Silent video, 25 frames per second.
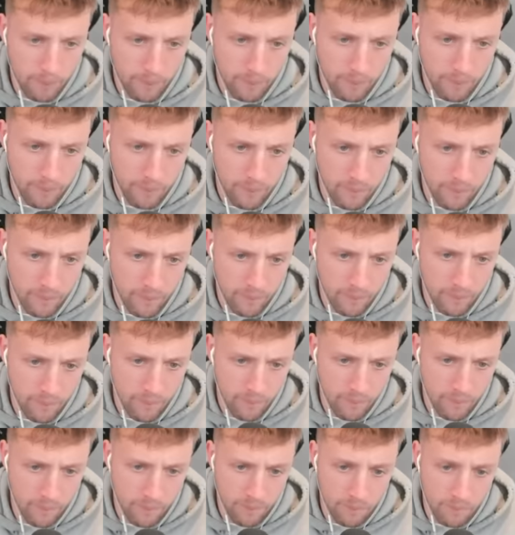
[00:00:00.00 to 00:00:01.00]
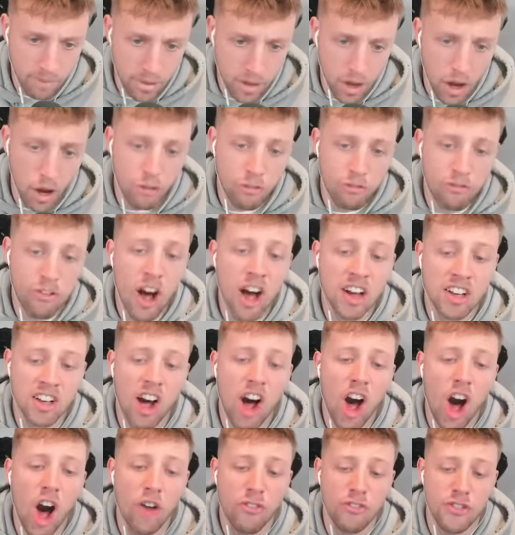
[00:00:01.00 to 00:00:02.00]
lads. I'll oh,
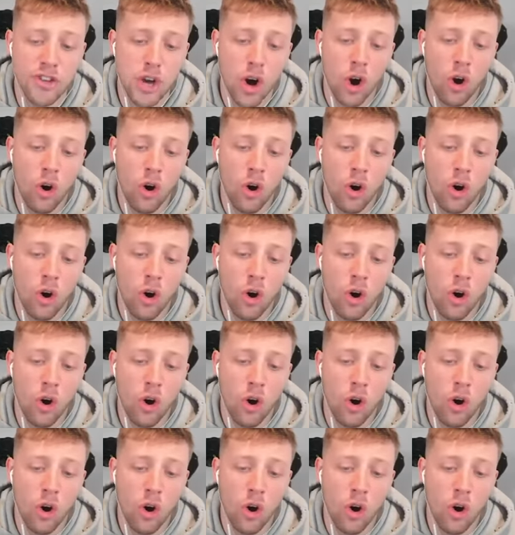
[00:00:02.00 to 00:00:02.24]
carve you.